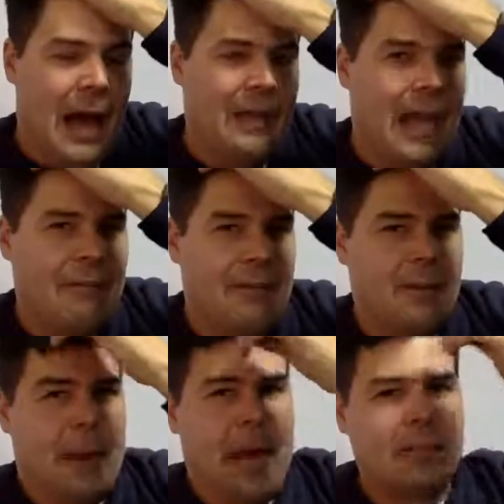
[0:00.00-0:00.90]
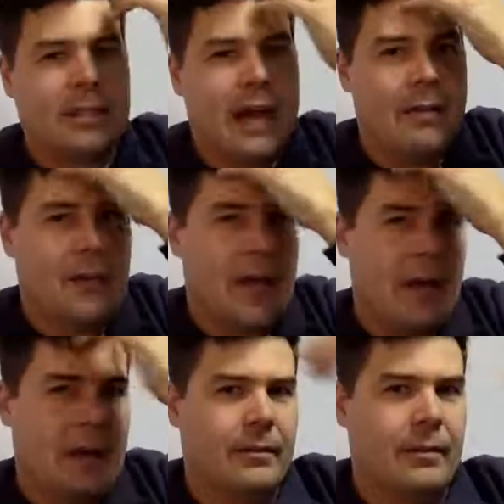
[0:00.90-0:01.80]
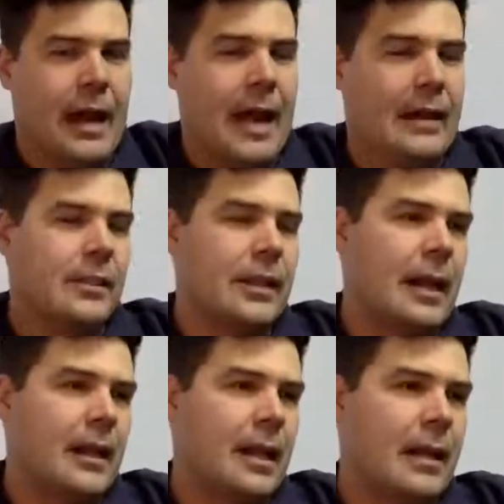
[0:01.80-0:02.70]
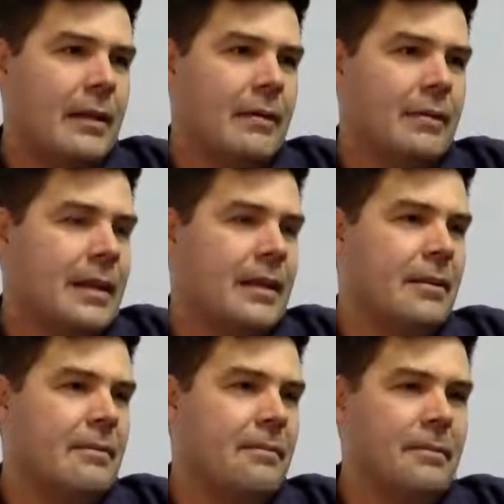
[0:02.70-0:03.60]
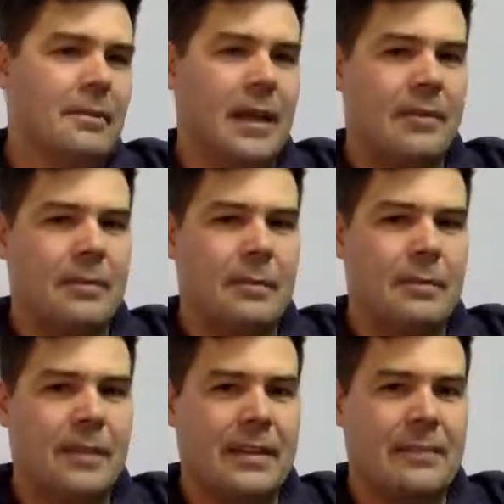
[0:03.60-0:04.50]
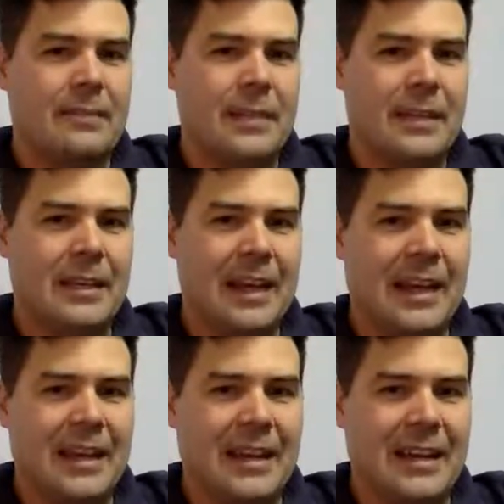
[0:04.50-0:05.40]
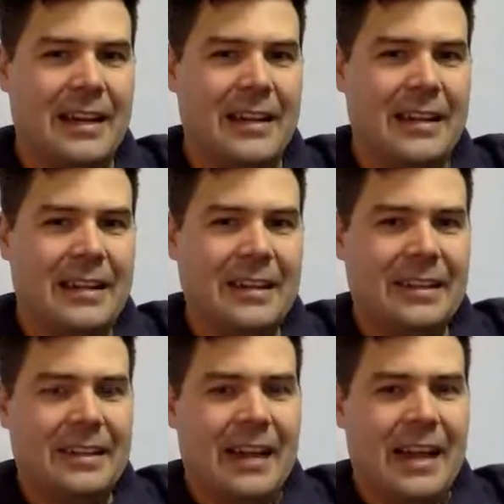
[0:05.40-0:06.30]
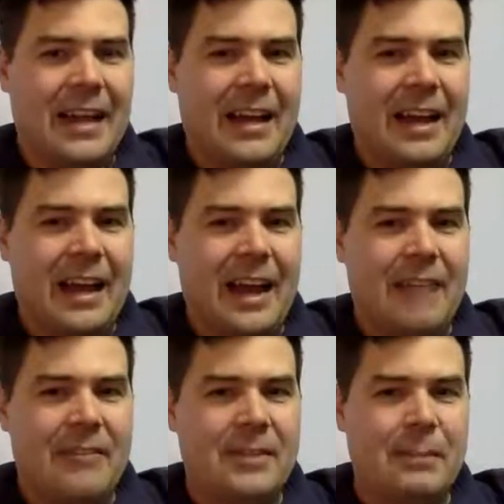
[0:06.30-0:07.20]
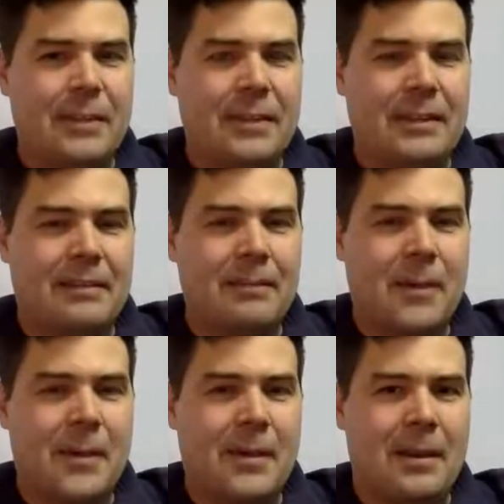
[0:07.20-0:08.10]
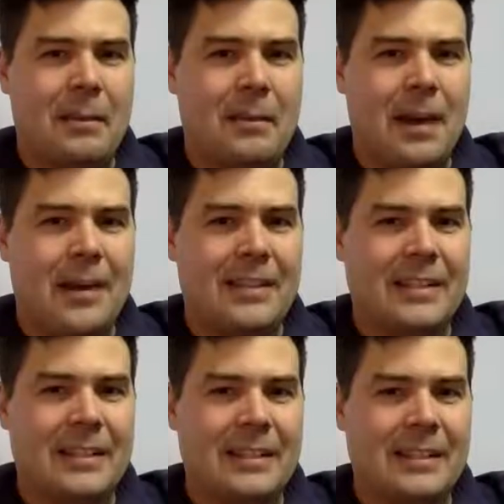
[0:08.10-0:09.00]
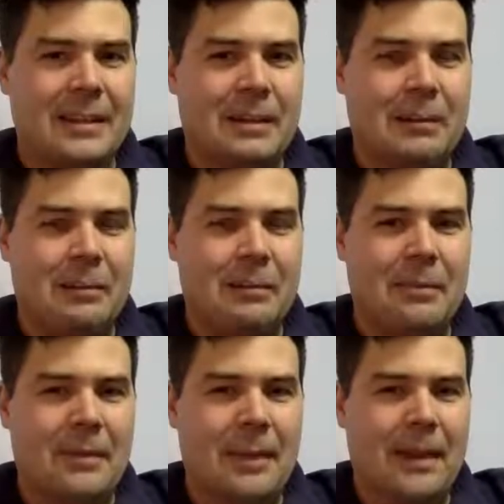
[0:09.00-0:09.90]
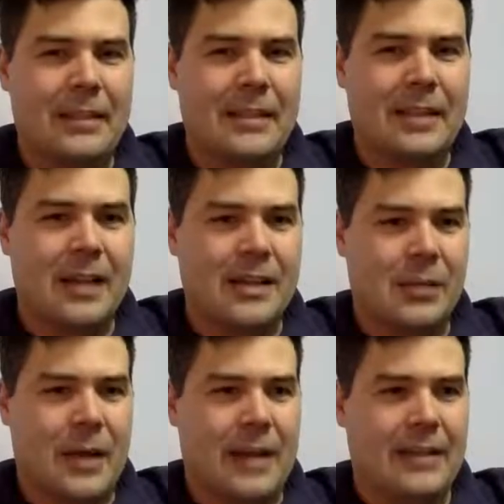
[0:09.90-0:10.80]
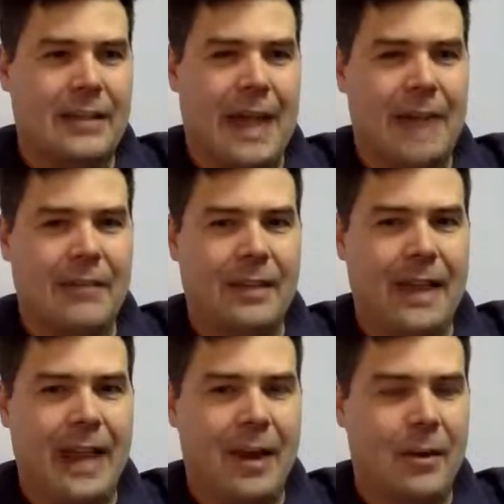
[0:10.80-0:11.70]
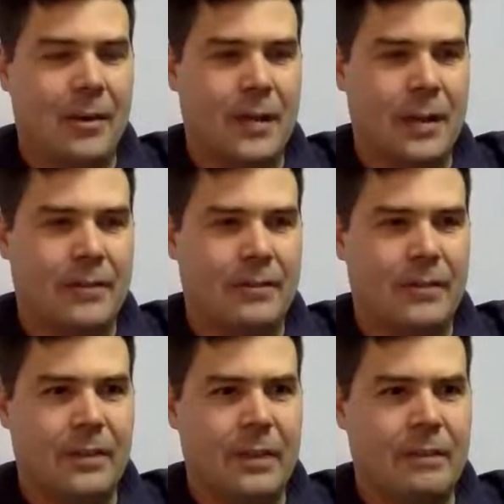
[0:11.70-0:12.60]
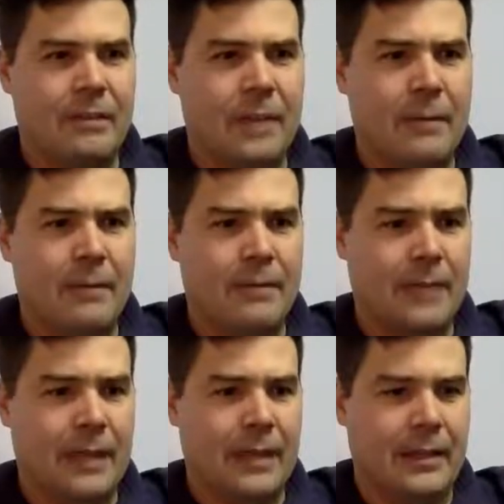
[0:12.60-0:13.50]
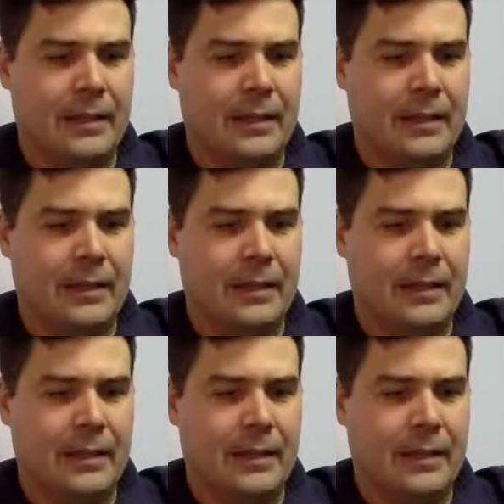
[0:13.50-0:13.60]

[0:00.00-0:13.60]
laugh at them. I actually had a lot of they didn't have none of them offended me. I have sympathy for them. I just also had to laugh at how like them like